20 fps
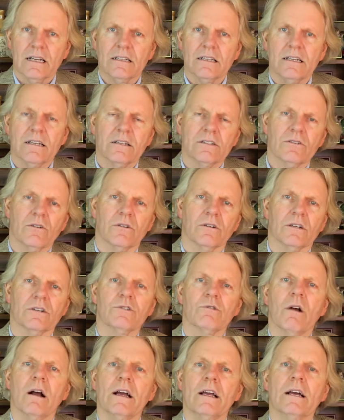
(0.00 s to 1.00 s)
ideas, or to
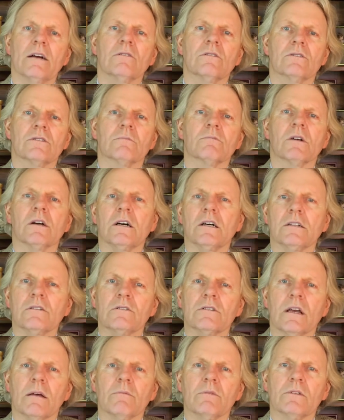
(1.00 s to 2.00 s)
try out some
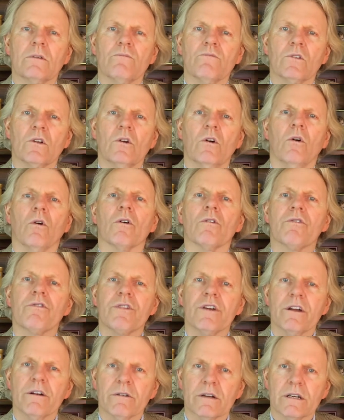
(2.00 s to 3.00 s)
concepts or
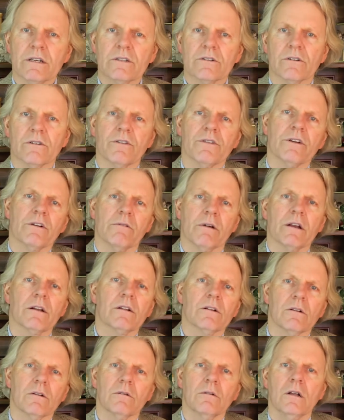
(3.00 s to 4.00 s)
theories or
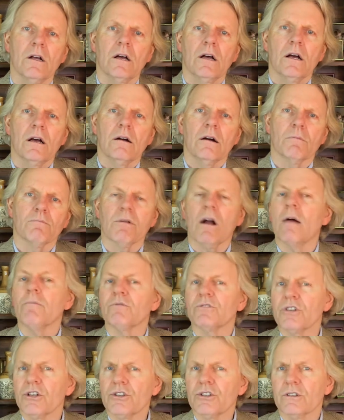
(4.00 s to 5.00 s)
theoretical
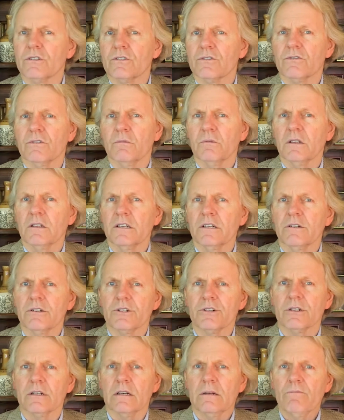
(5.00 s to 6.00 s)
propositions from the
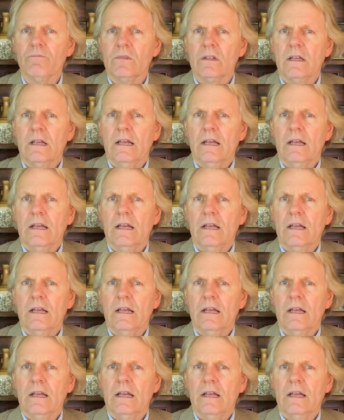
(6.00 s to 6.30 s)
literature.